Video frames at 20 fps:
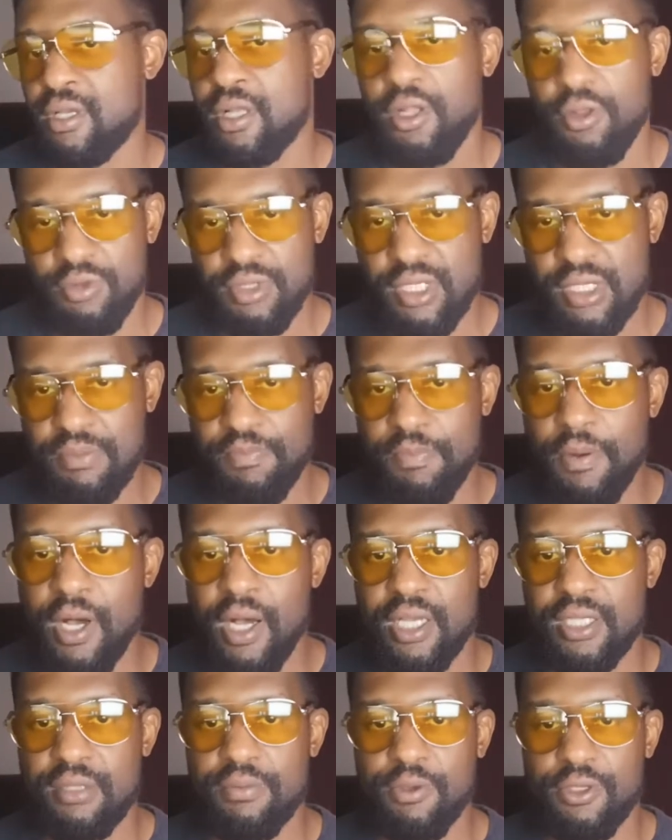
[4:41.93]
close as
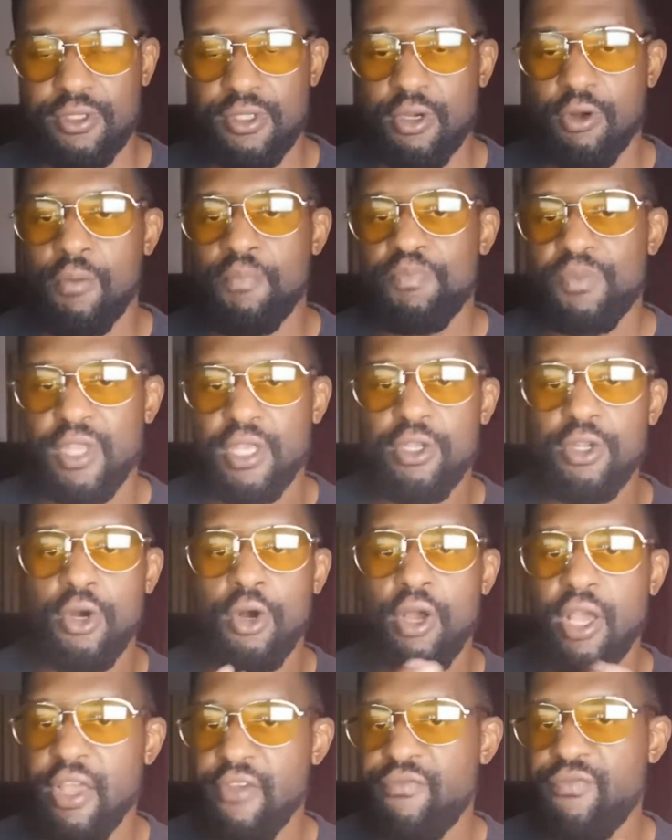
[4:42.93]
possible. So
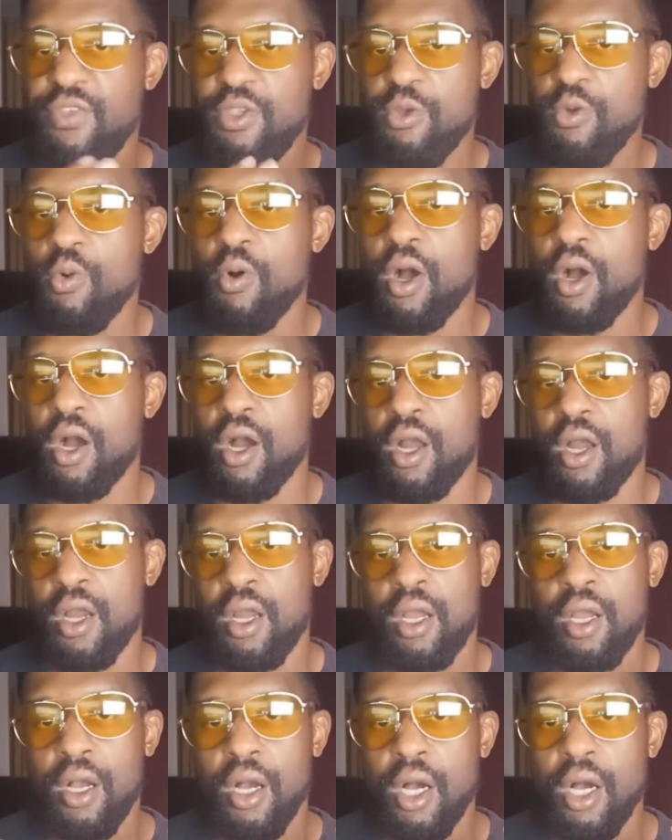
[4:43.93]
if you
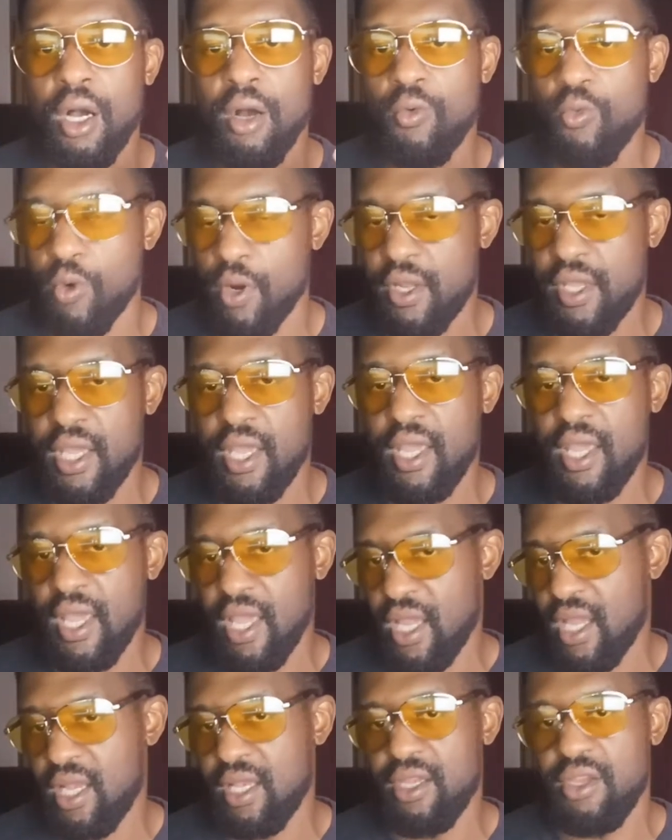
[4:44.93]
are working
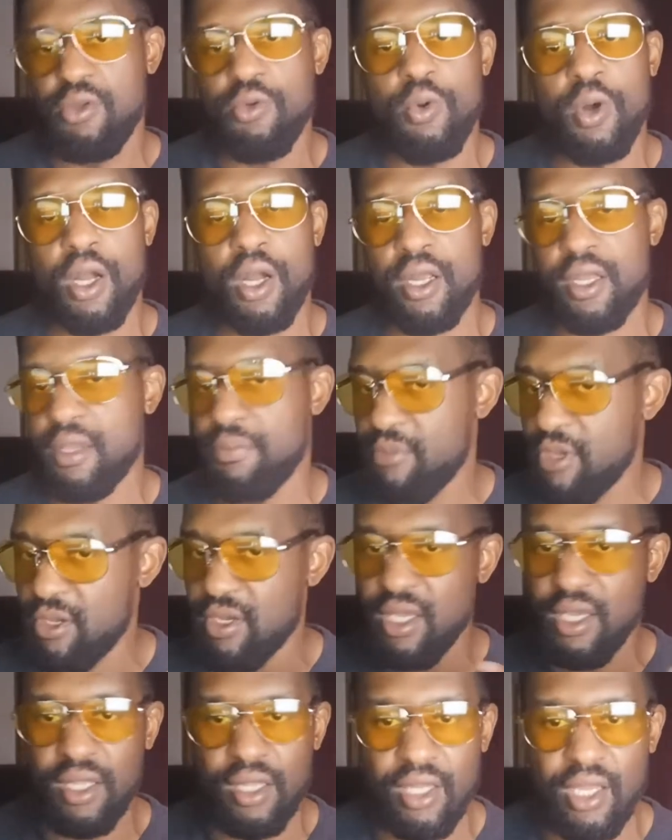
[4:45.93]
and you are
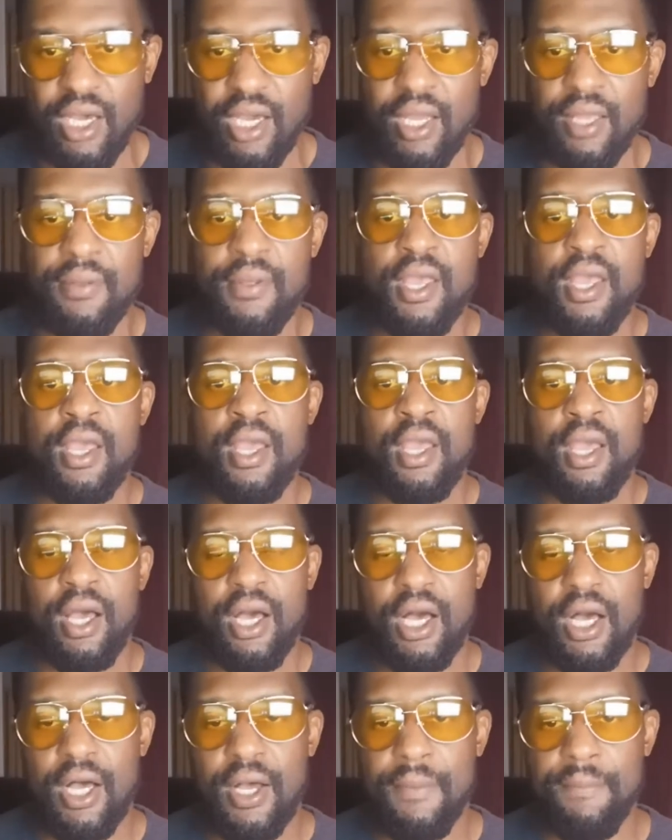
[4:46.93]
commuting a lot,
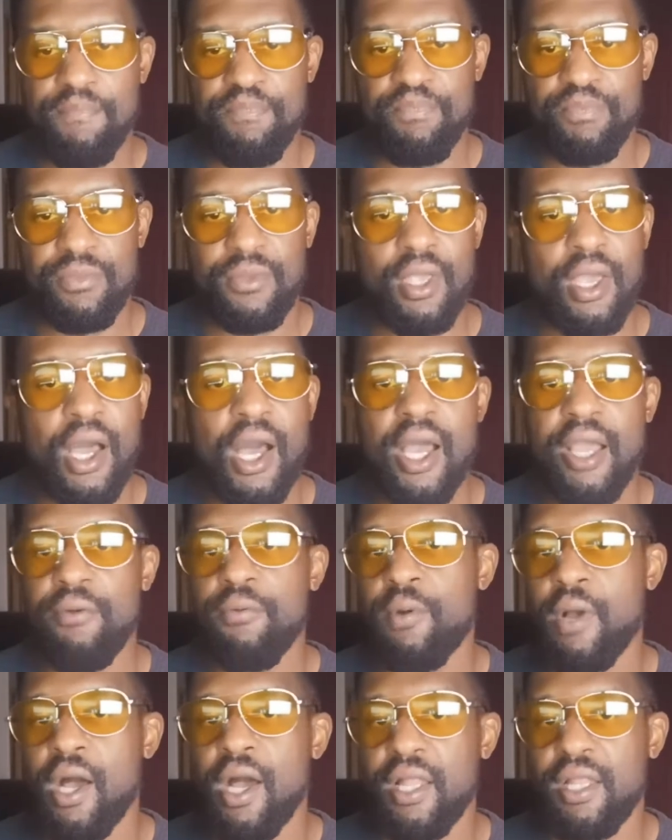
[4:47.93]
I
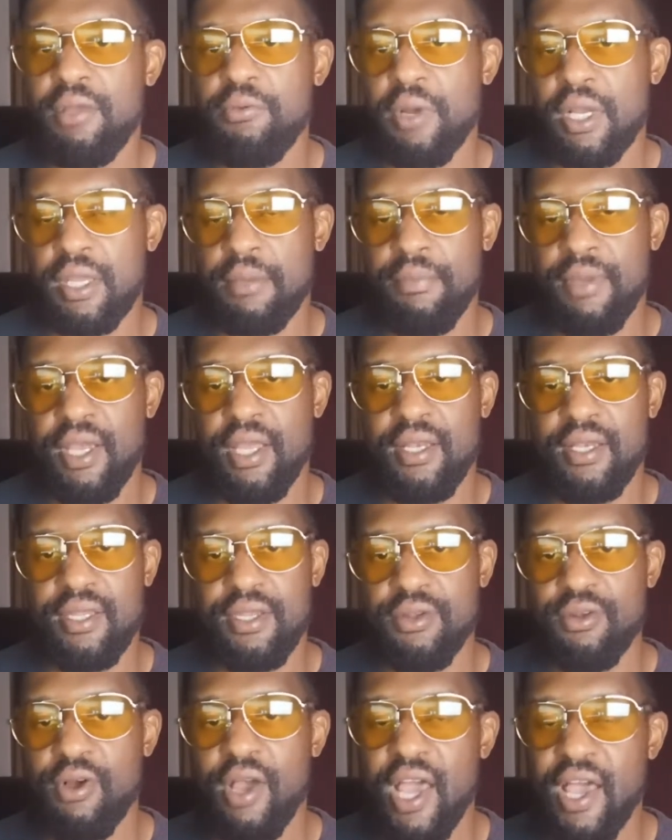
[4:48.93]
highly recommend
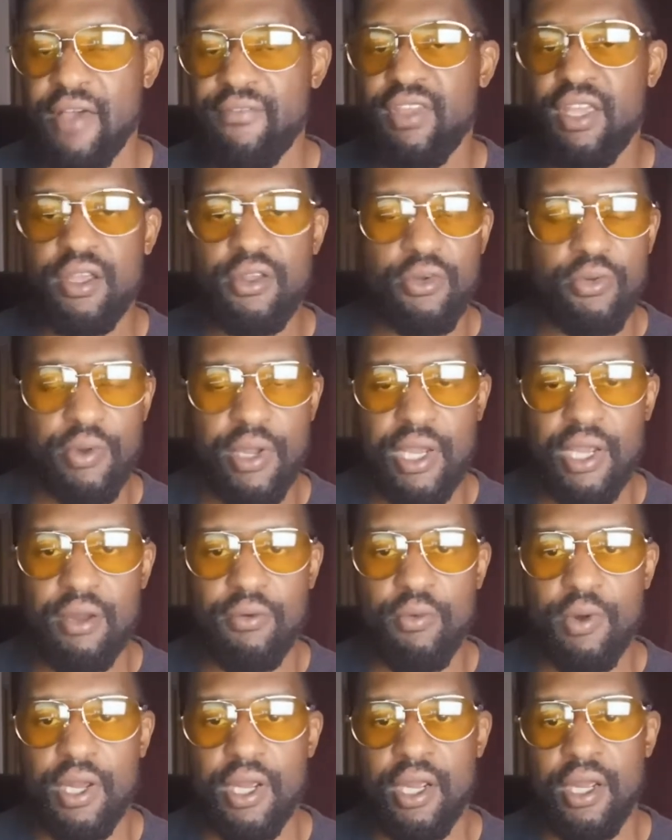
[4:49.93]
having a
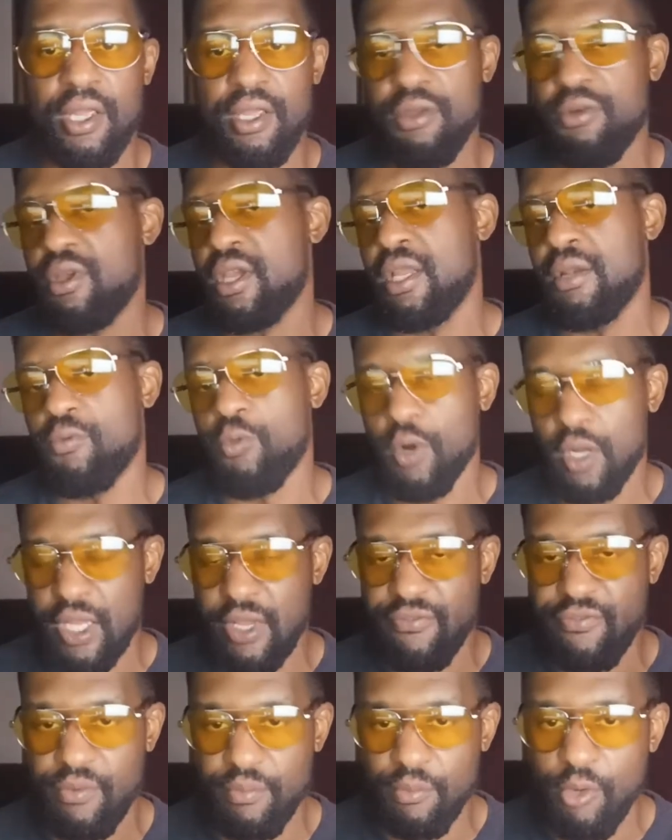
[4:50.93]
career where you can
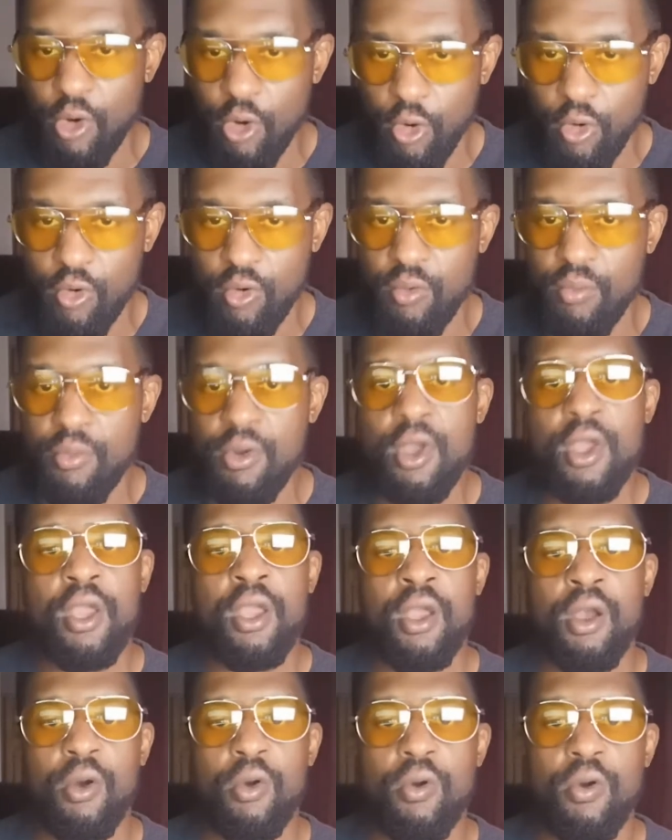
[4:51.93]
work at from home,
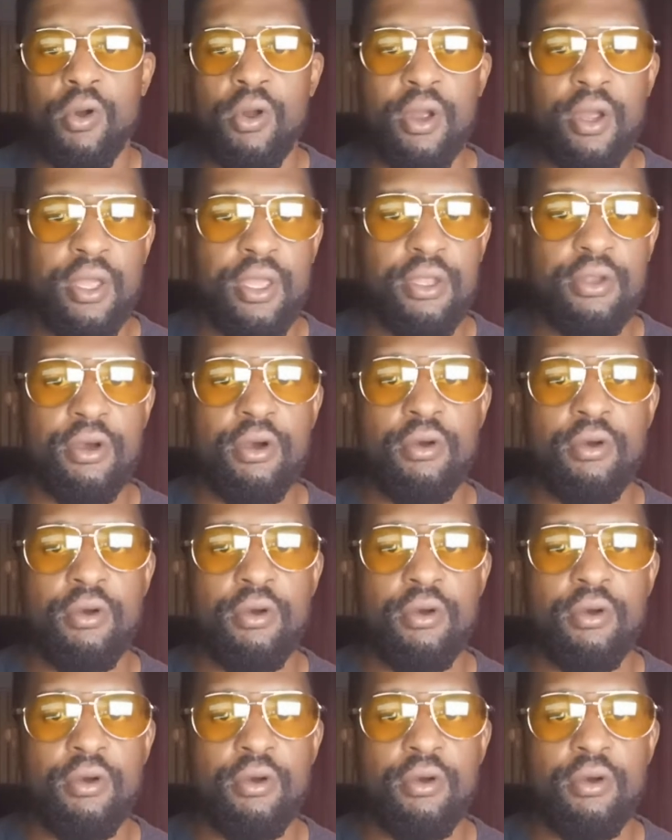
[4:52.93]
or